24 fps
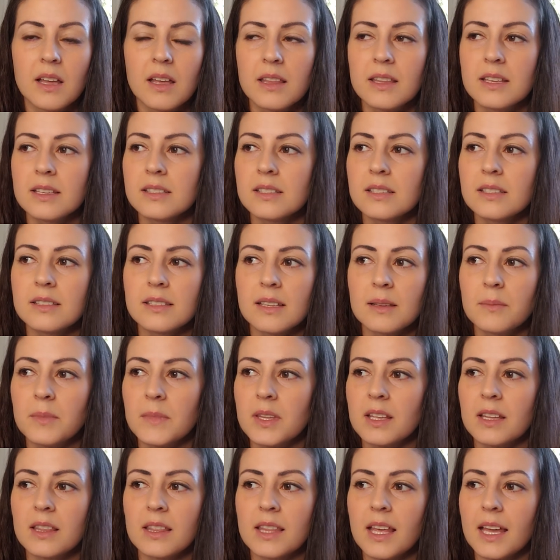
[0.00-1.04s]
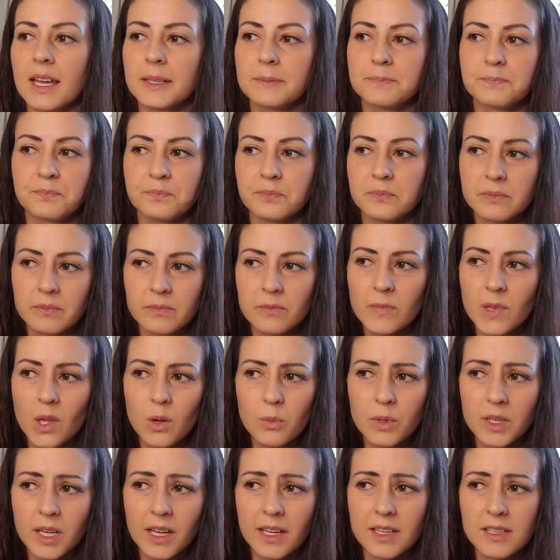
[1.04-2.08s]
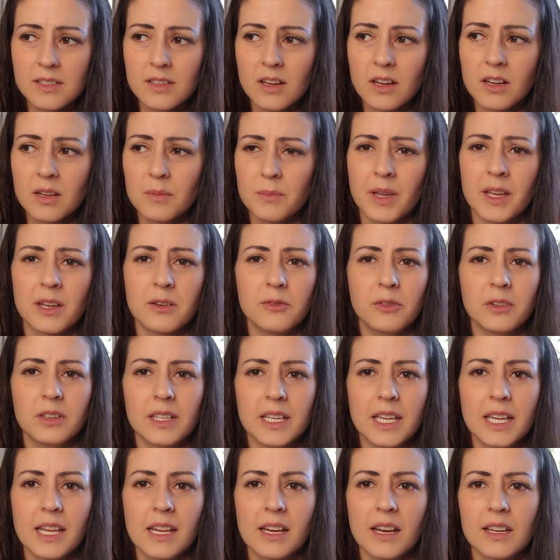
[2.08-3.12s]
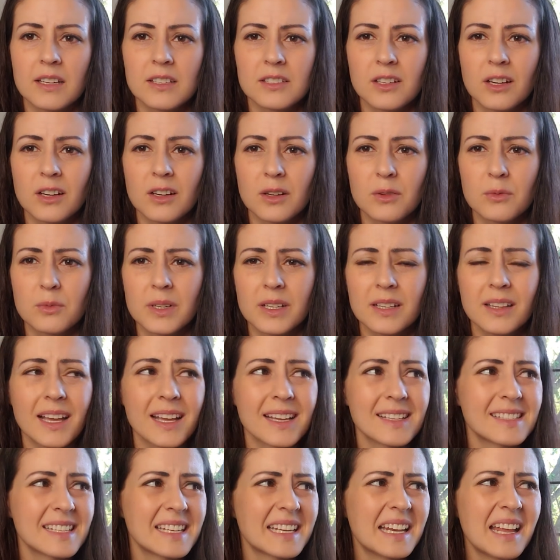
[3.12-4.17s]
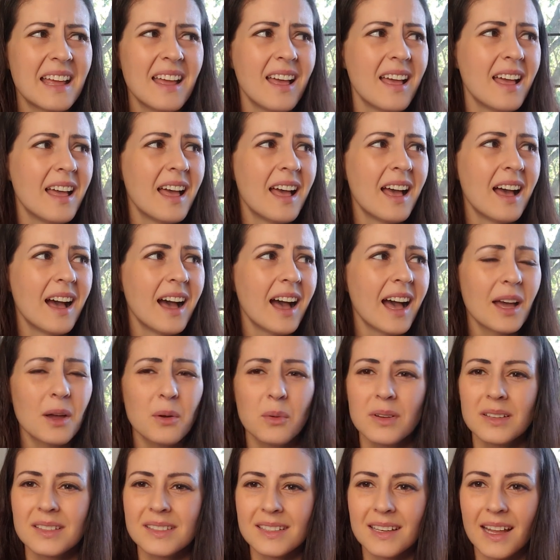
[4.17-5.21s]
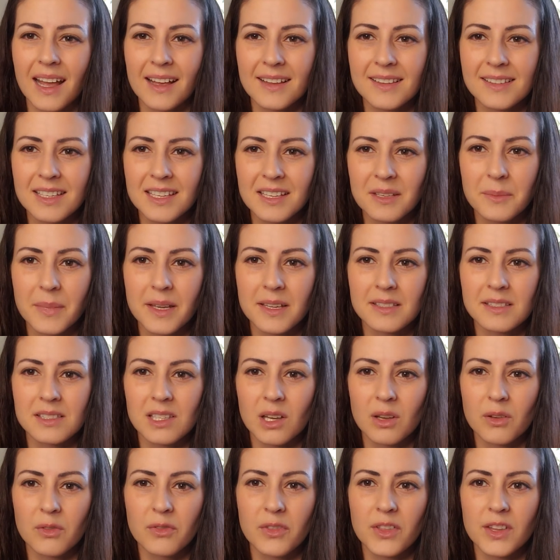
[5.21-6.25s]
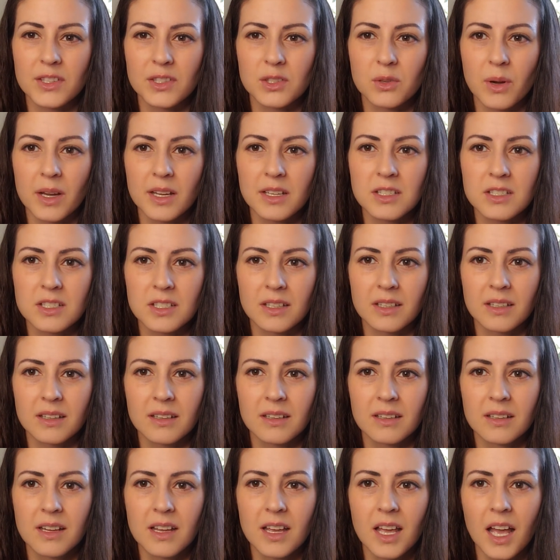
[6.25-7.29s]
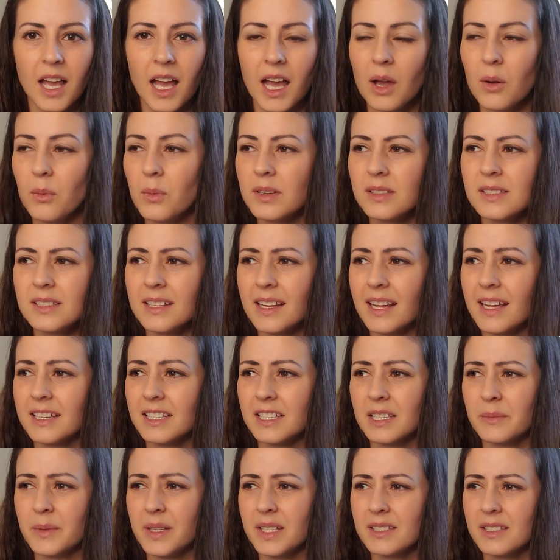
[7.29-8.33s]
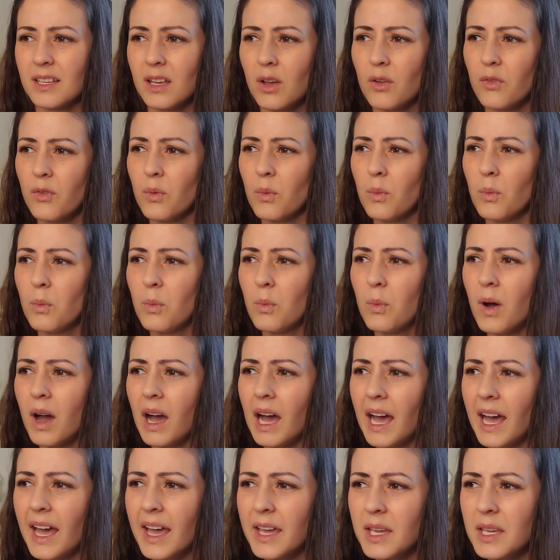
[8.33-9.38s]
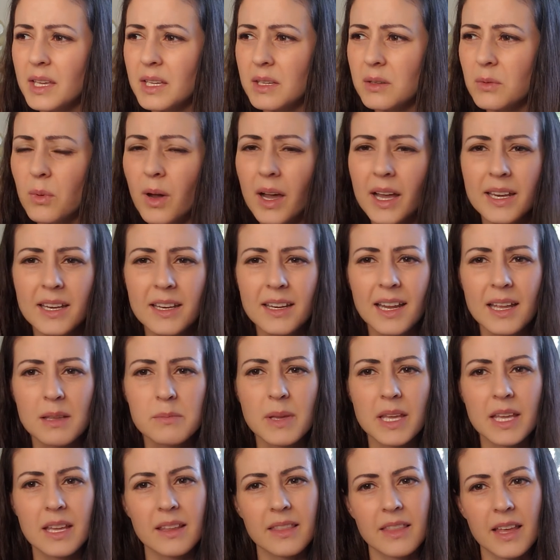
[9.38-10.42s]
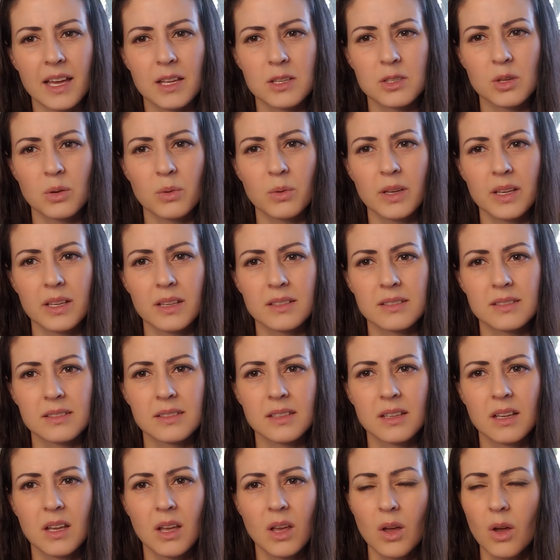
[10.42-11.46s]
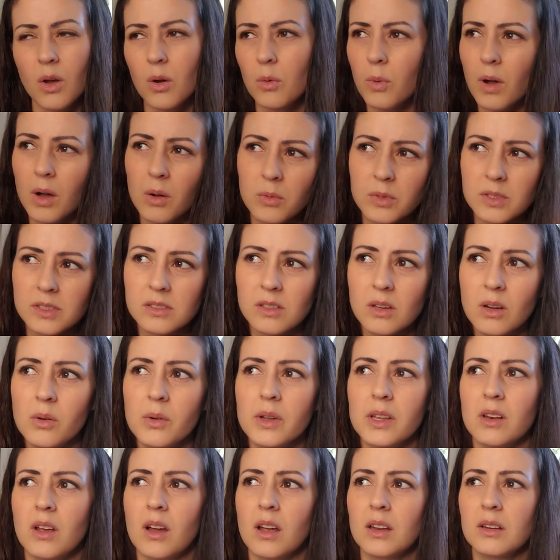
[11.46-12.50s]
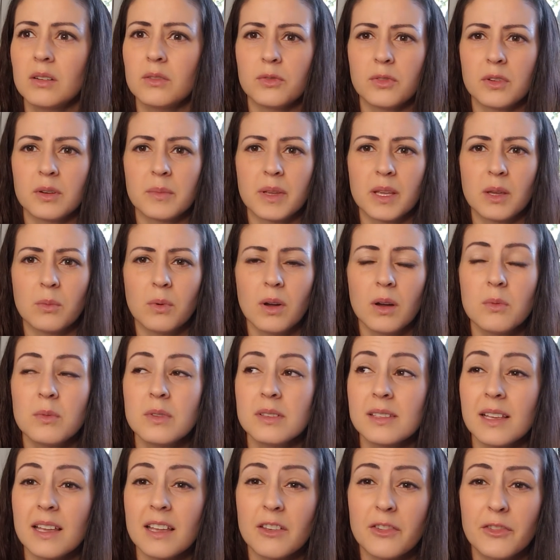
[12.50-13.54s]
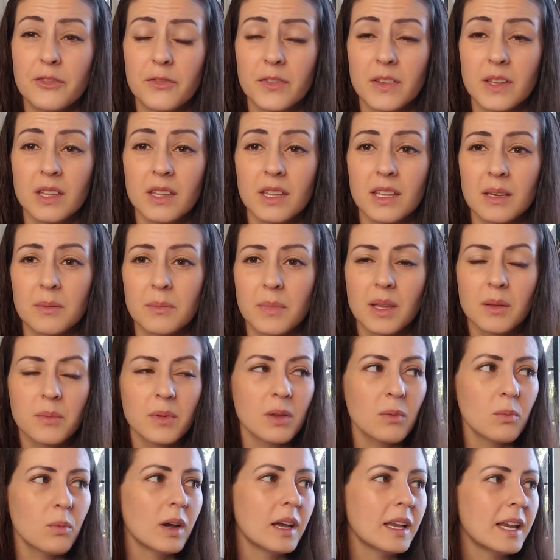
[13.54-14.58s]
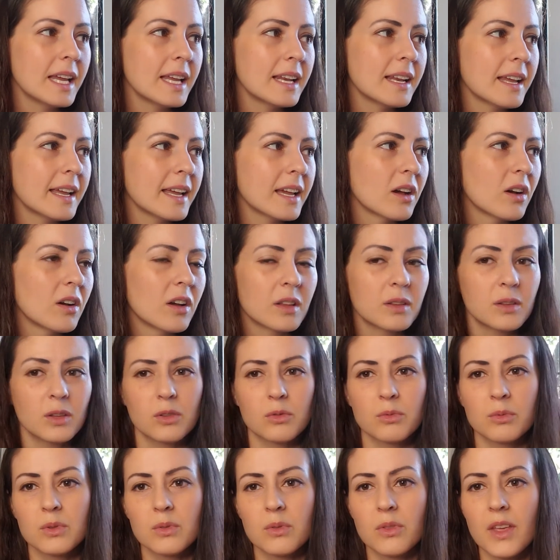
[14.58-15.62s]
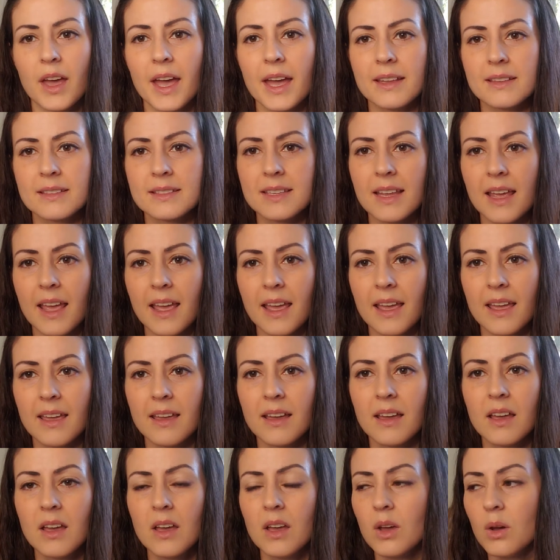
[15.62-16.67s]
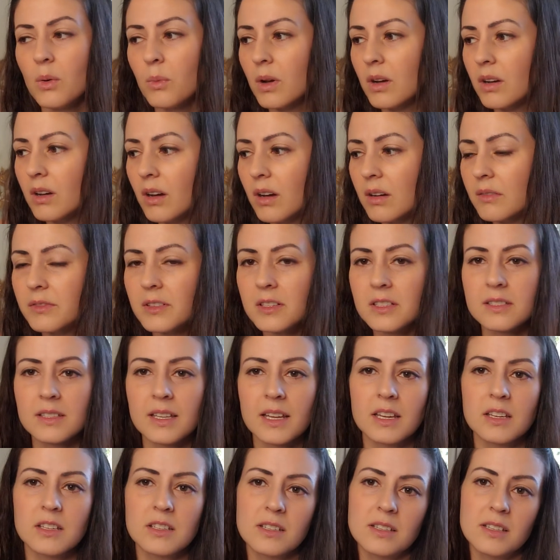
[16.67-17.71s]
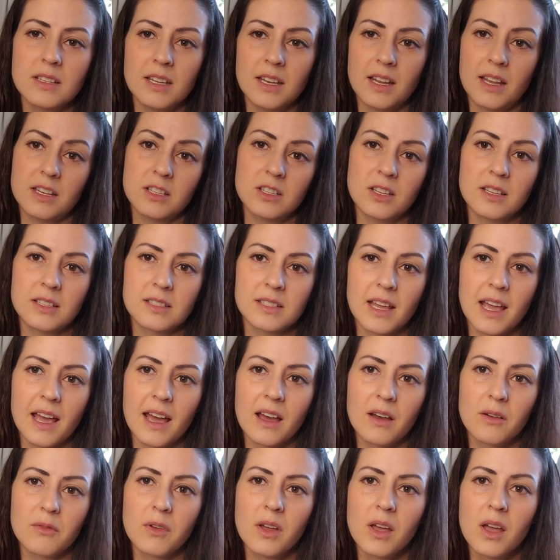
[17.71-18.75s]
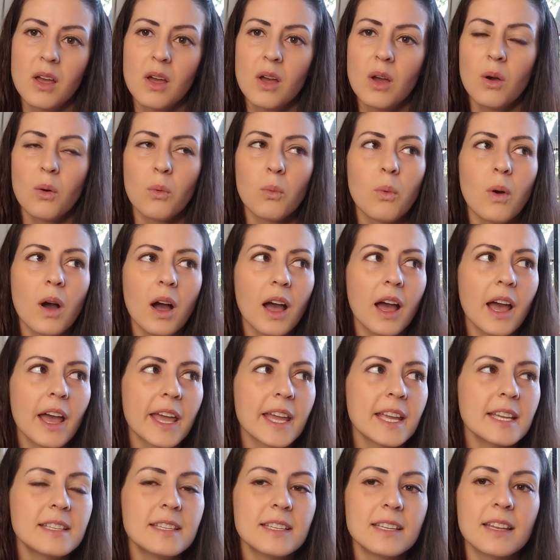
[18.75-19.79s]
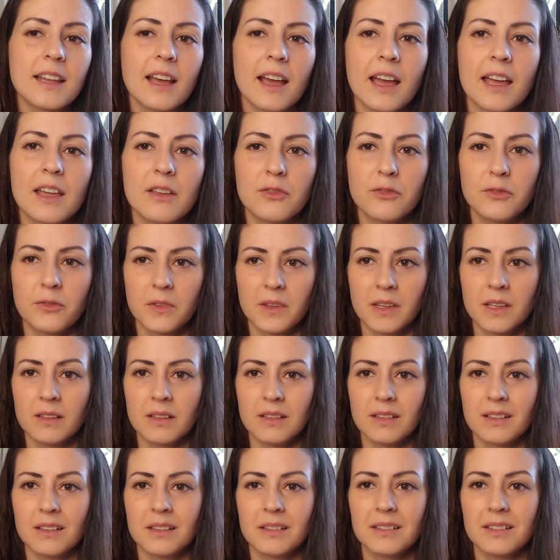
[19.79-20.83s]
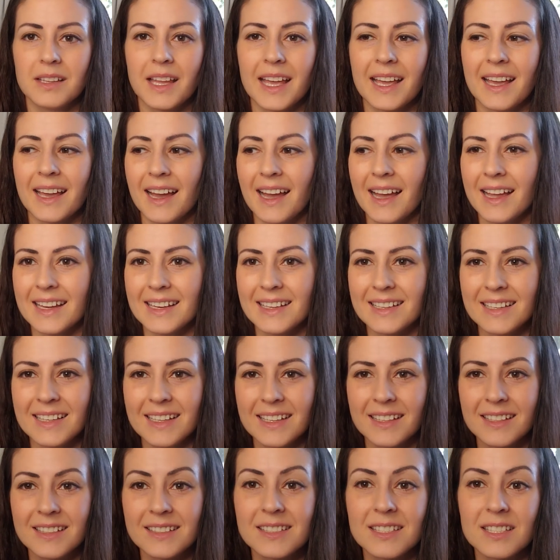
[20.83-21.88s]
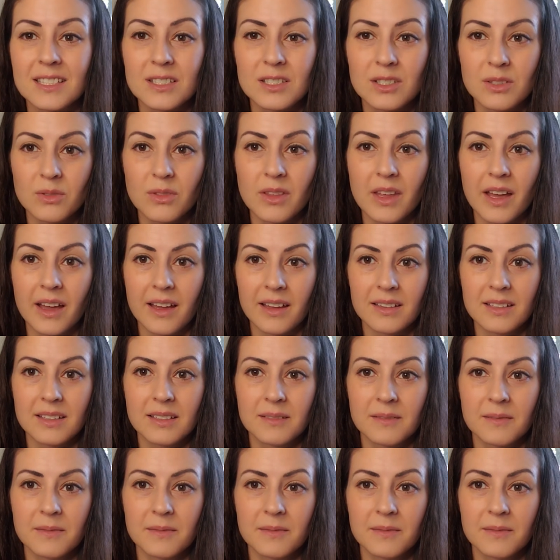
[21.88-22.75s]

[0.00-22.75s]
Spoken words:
This is something that when I started mindful eating, I started realizing I wasn't asking myself this question. I wasn't asking myself, why did I make that choice? What was going on for me? What was I feeling? Maybe what had I gone through that day? What conversation did I just have? Why did I feel like I needed to do that?